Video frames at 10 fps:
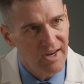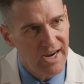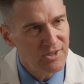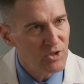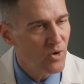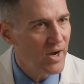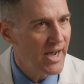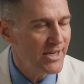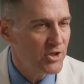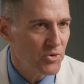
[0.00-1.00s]
And so
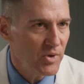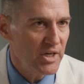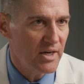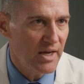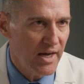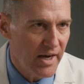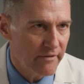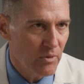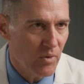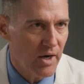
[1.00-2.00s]
I treat
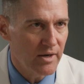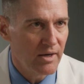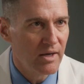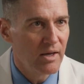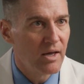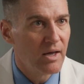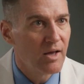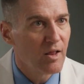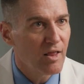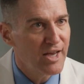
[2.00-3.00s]
everyone
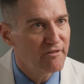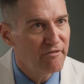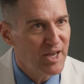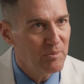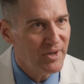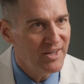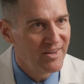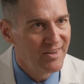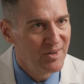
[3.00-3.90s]
like family.